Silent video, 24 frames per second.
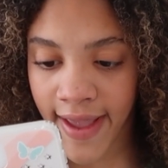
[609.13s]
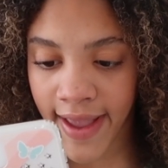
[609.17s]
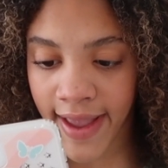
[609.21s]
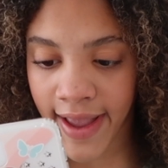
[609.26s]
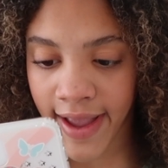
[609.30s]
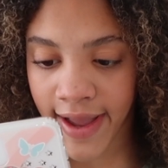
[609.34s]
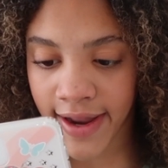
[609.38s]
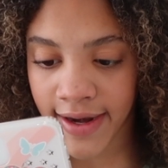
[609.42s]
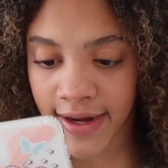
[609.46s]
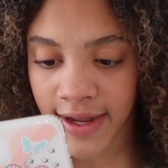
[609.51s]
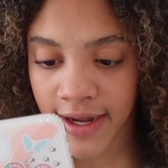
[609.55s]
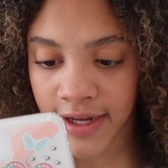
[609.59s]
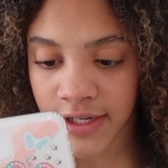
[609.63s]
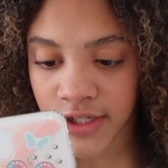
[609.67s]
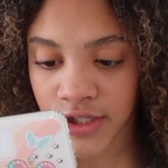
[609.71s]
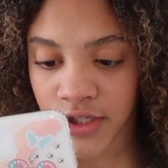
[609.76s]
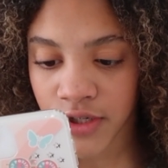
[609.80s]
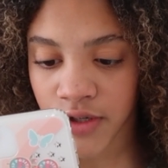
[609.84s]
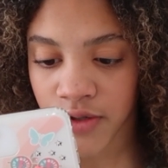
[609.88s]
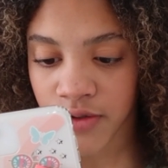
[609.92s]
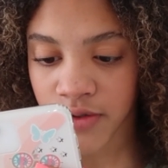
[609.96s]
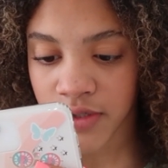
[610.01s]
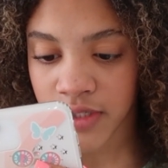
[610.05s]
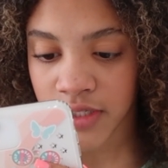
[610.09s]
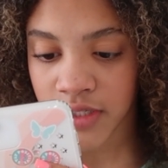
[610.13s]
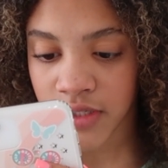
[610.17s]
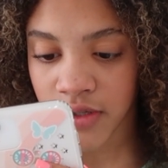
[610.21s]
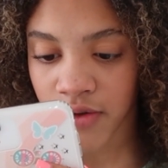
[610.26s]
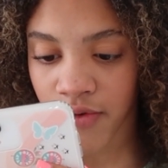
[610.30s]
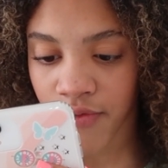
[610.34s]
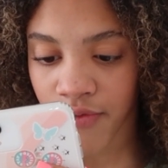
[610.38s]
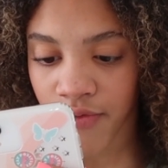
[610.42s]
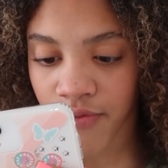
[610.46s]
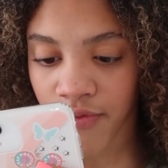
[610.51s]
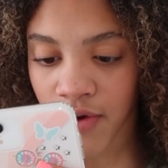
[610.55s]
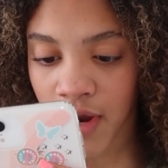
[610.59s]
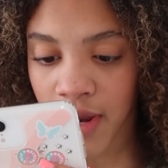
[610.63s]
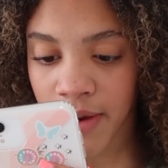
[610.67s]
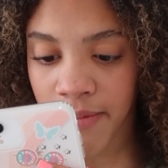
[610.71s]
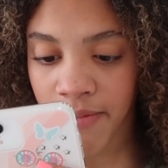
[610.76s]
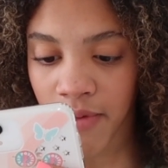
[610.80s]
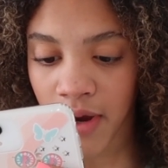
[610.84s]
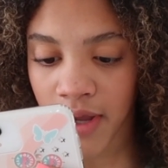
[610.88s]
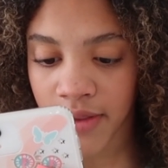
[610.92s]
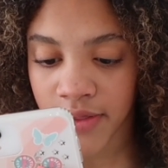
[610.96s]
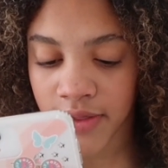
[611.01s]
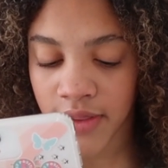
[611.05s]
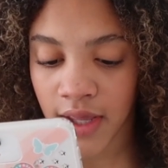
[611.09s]
And I chose this little frame
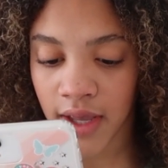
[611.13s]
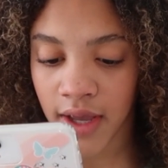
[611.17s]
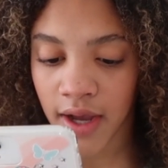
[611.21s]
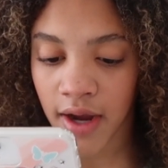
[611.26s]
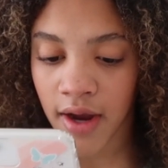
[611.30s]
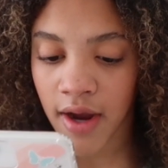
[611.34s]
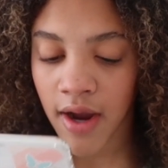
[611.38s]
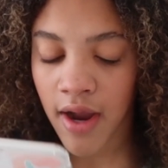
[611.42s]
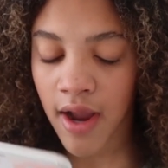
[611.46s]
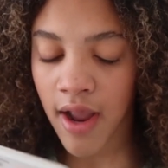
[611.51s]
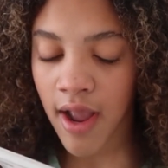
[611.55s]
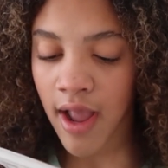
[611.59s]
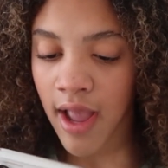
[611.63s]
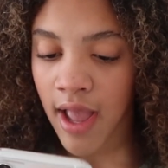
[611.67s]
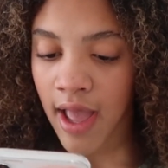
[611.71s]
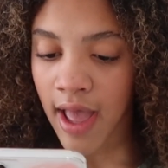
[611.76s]
right there.